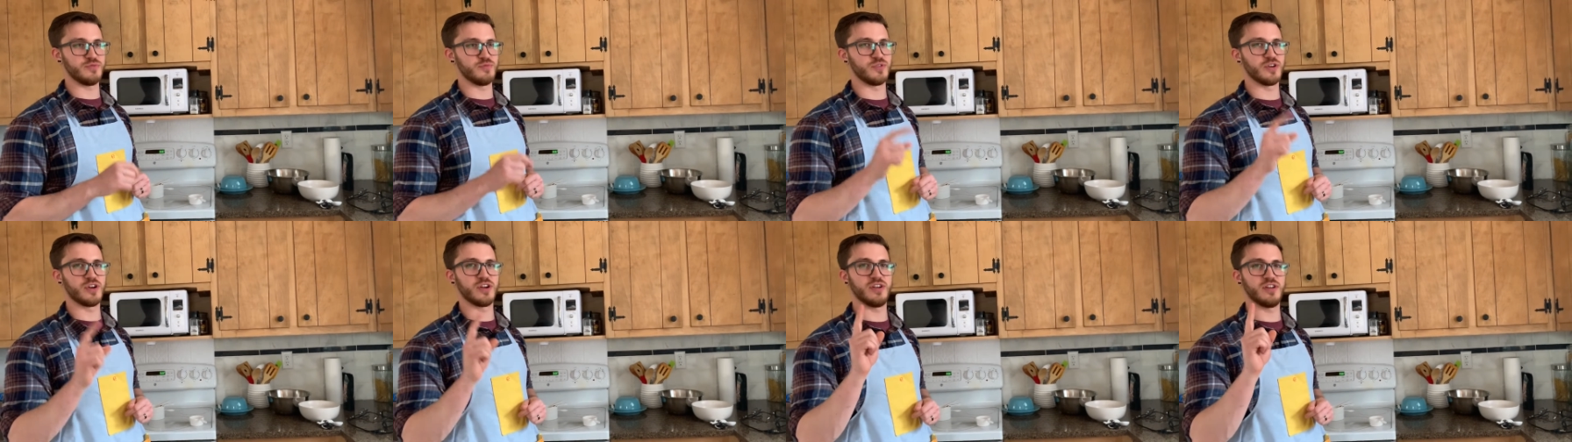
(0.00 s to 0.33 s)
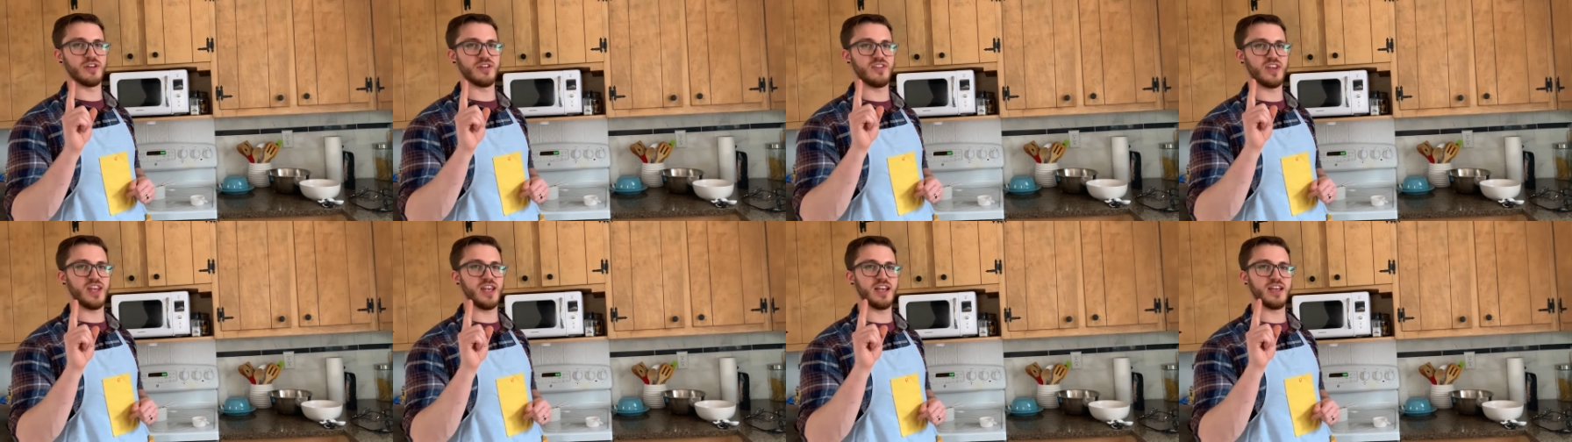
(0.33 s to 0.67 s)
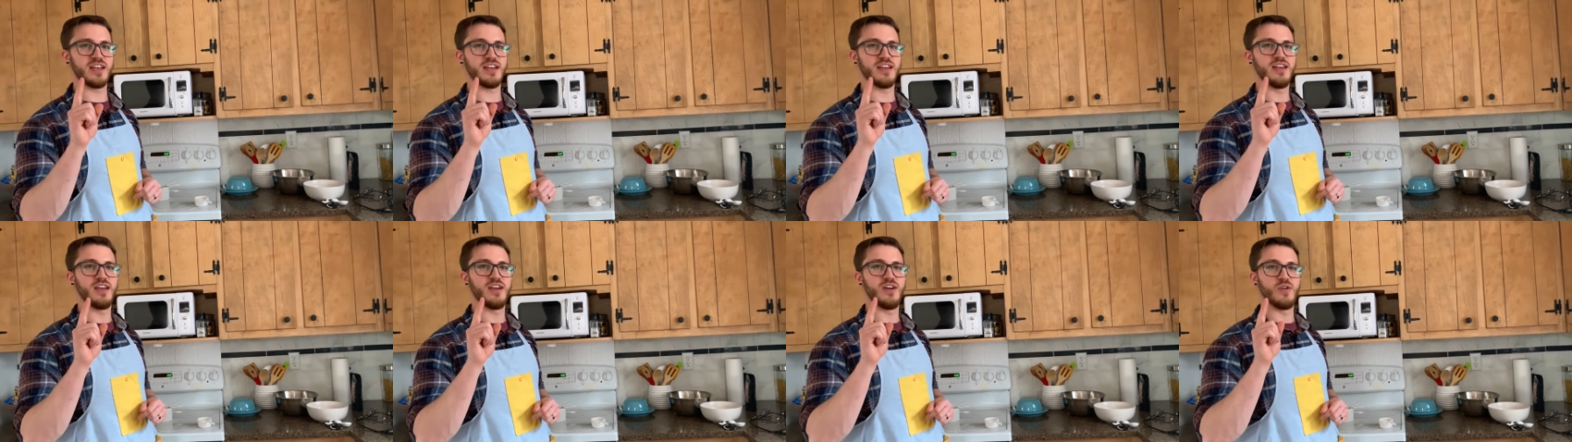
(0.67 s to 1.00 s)
We're going to take
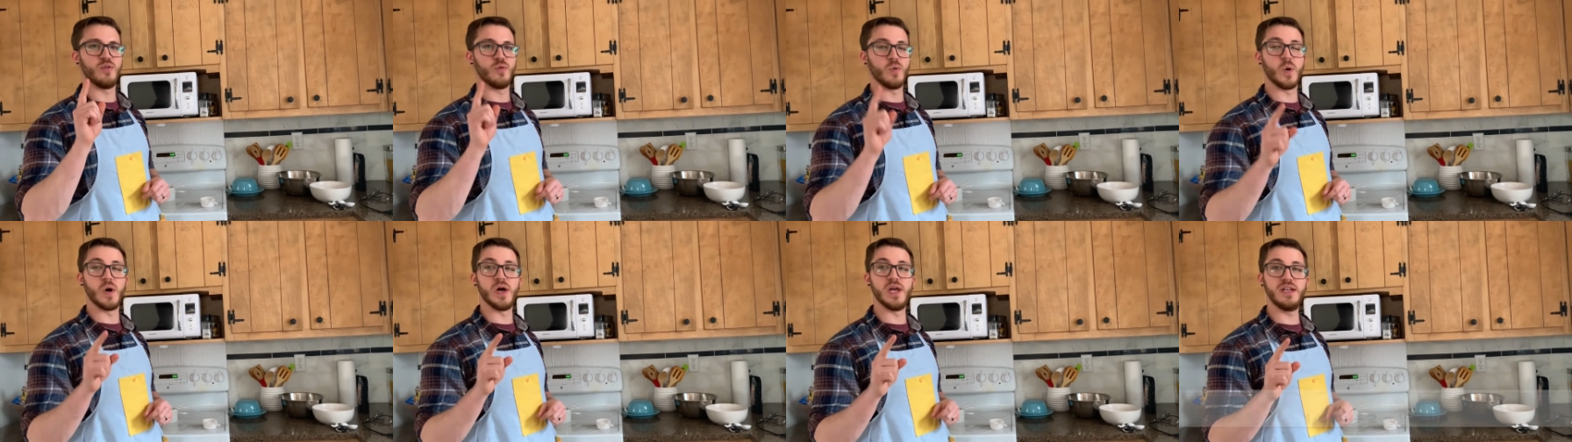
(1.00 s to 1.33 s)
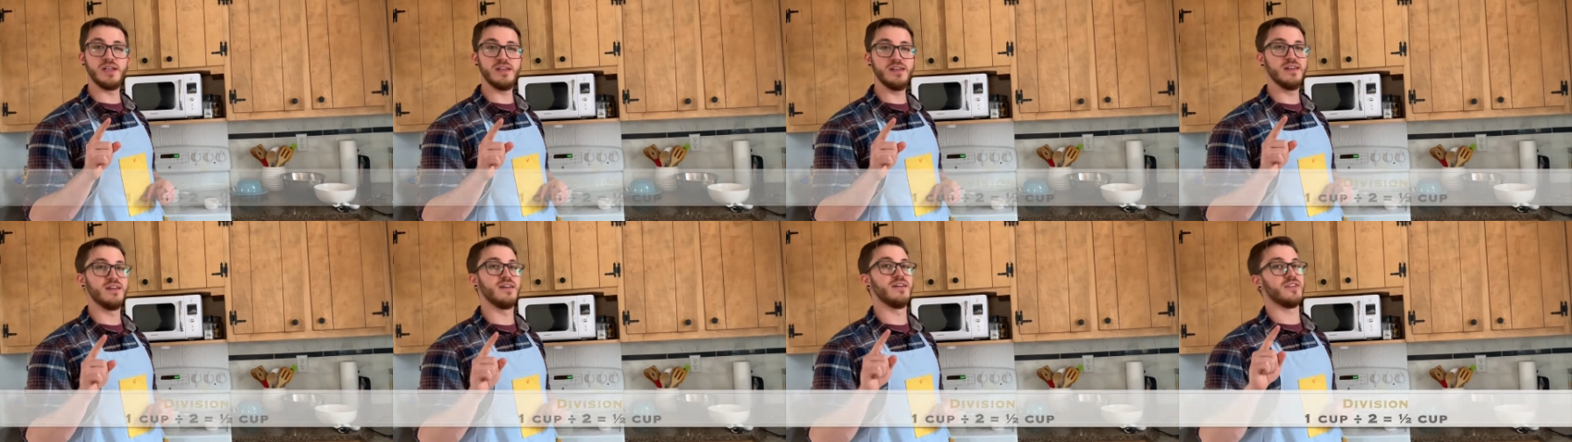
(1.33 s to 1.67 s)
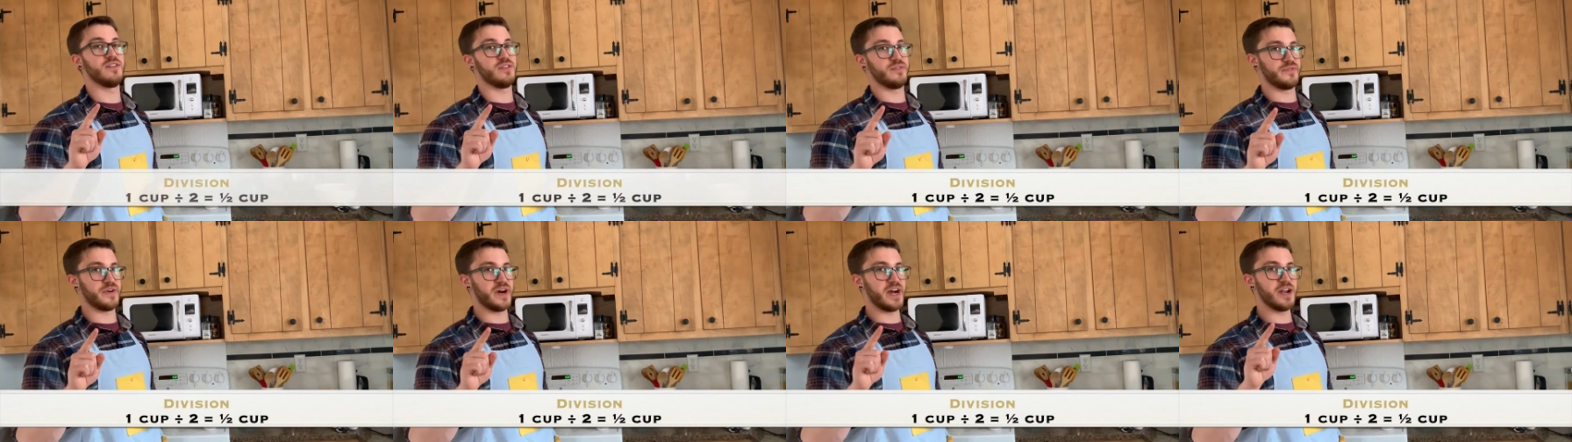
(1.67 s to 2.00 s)
1,
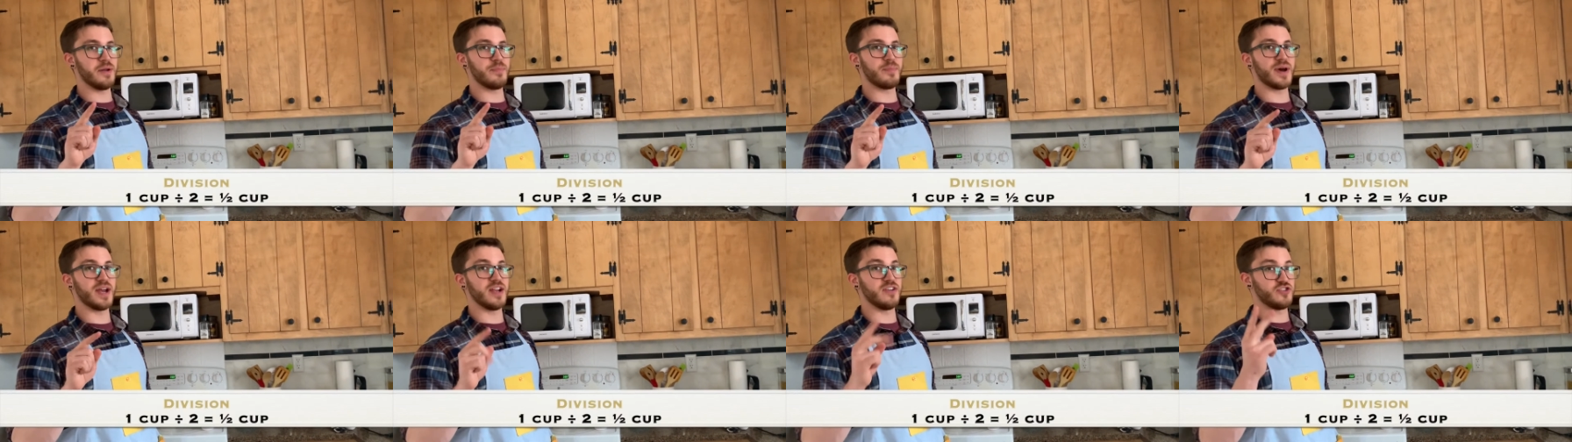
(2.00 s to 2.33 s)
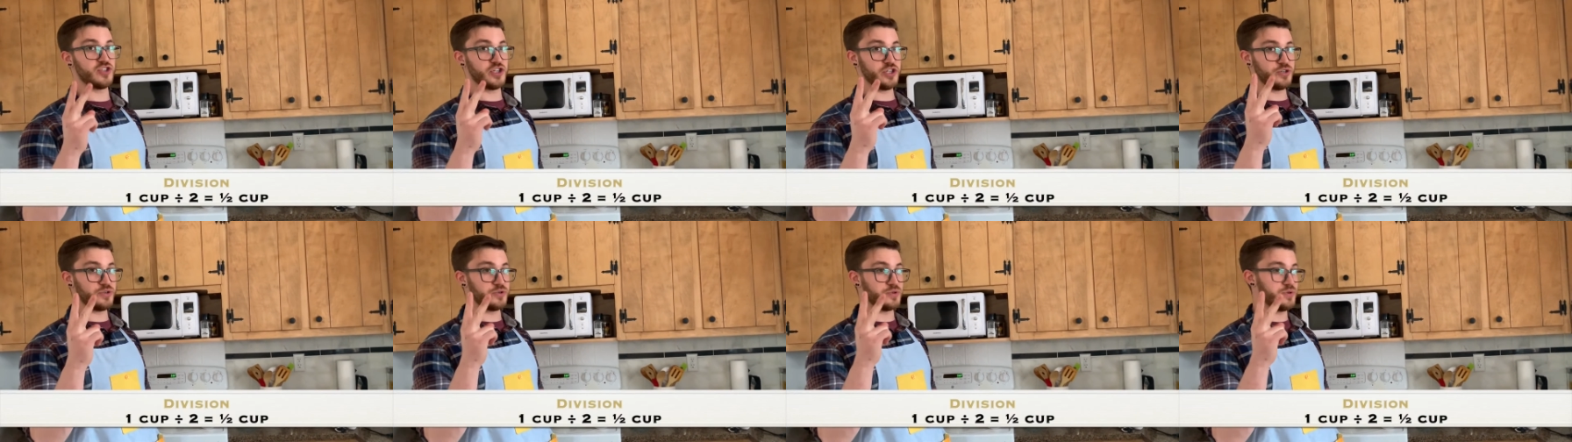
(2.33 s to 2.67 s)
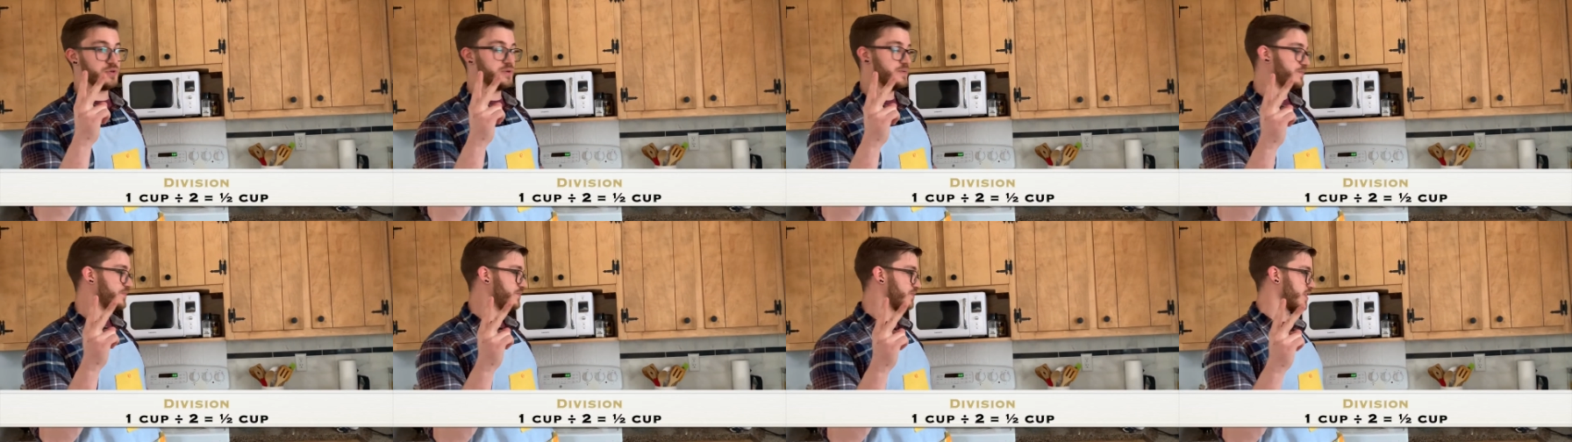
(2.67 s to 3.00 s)
divide it by 2,